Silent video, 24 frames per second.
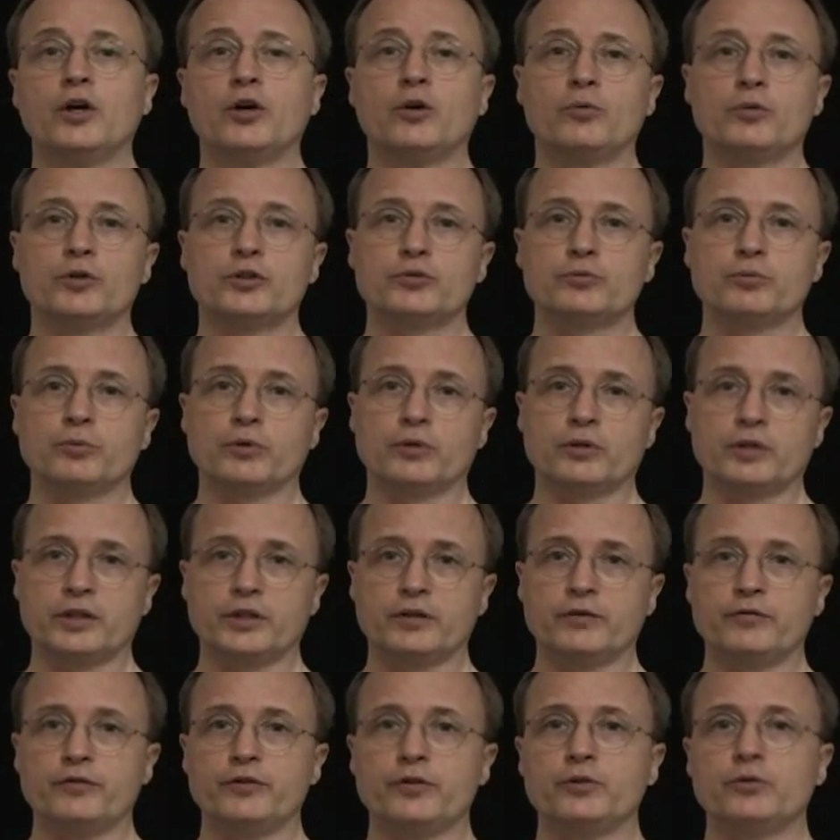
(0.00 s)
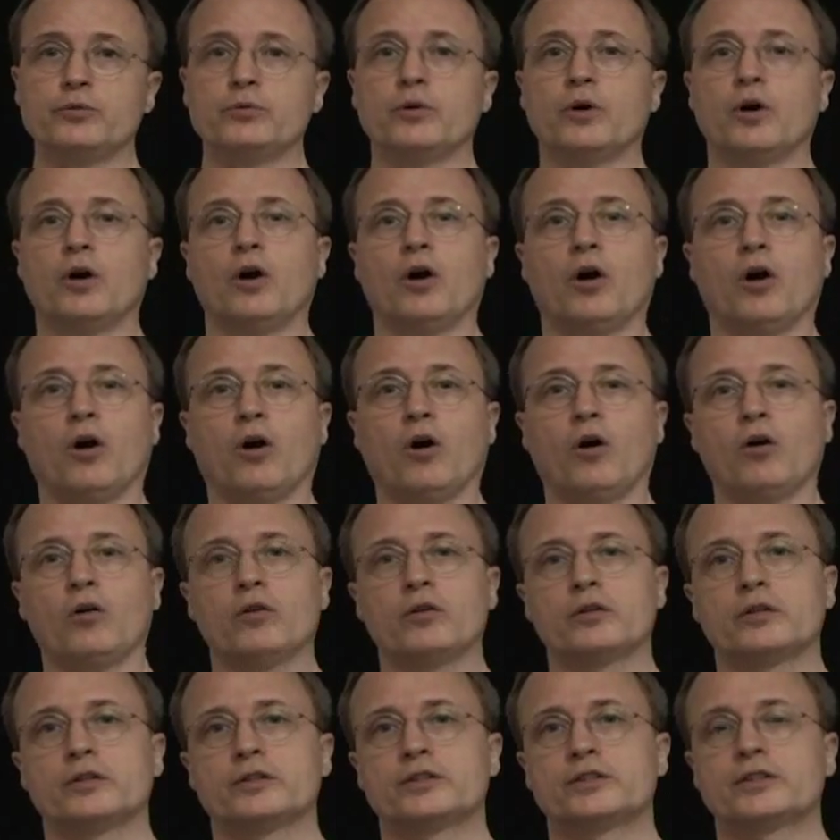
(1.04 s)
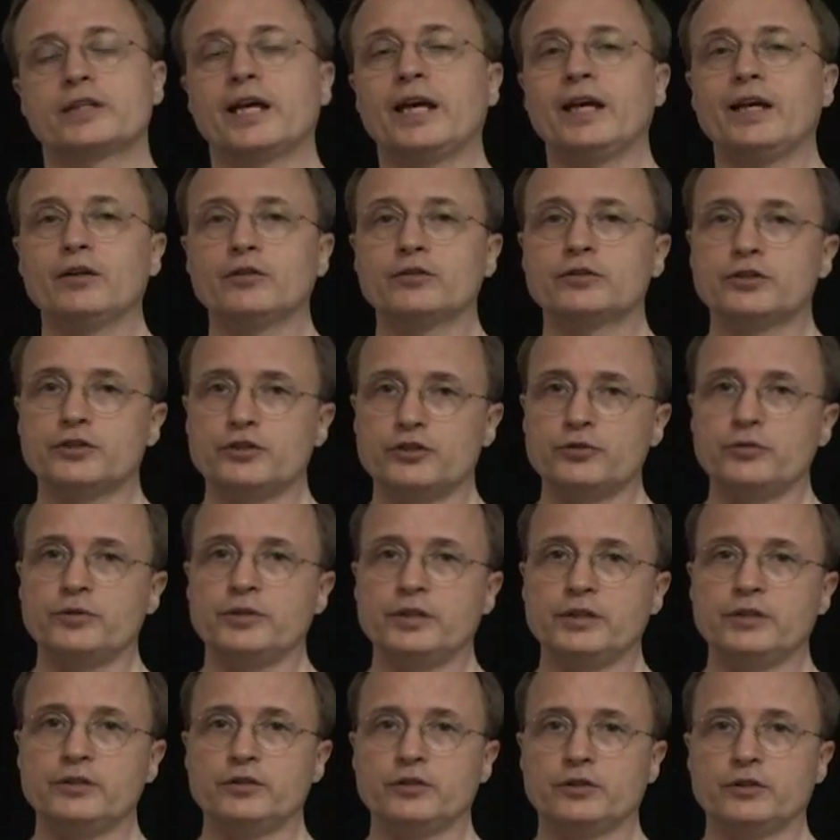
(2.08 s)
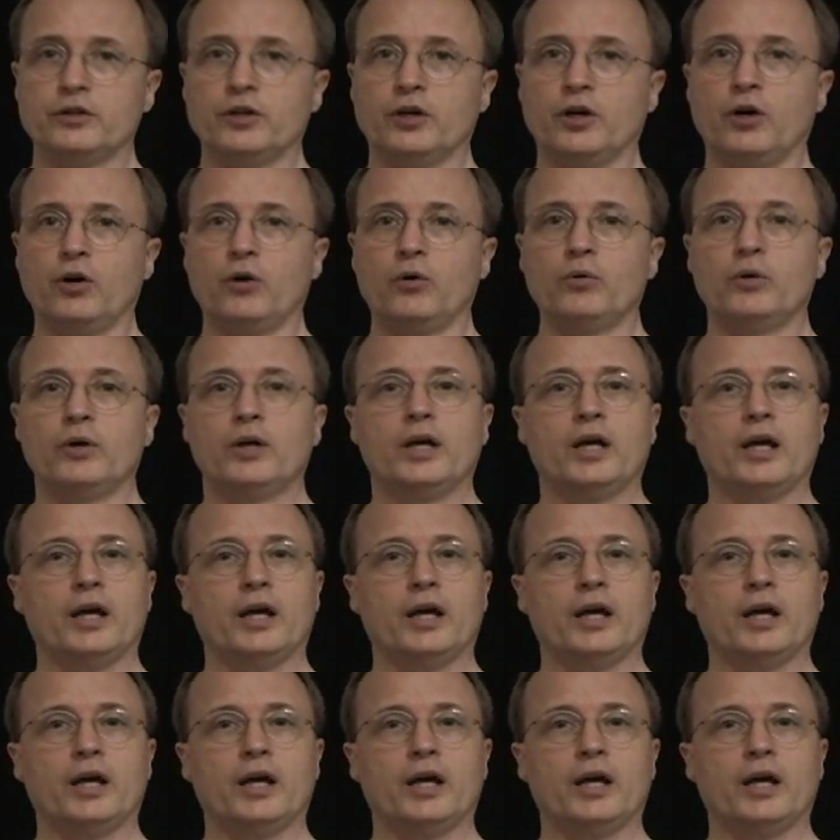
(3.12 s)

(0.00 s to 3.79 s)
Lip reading: which will give you all the scales that you need to know